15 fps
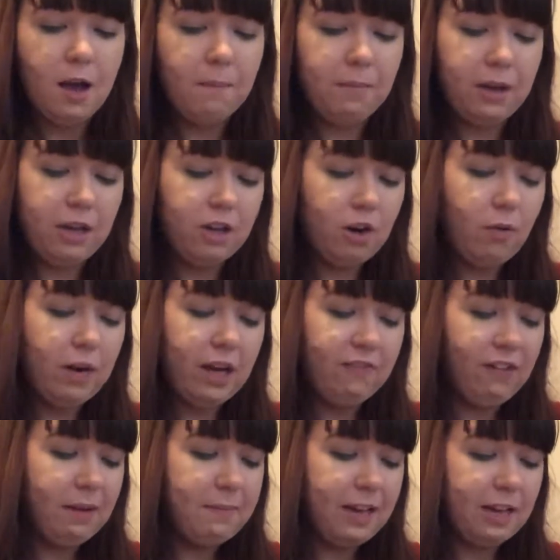But you know what?
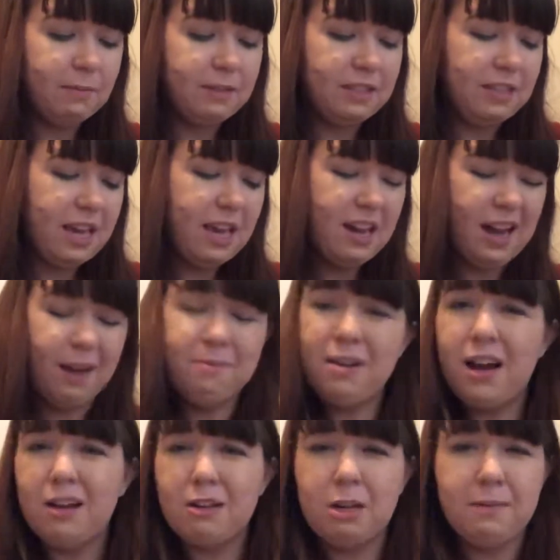If I make a mistake, I'm
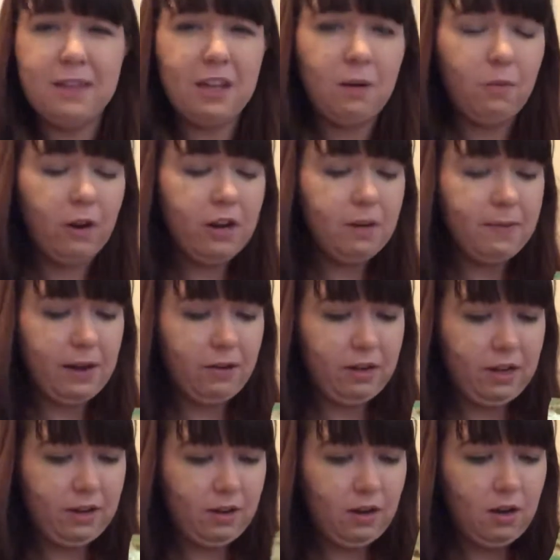not going to be that worried about it.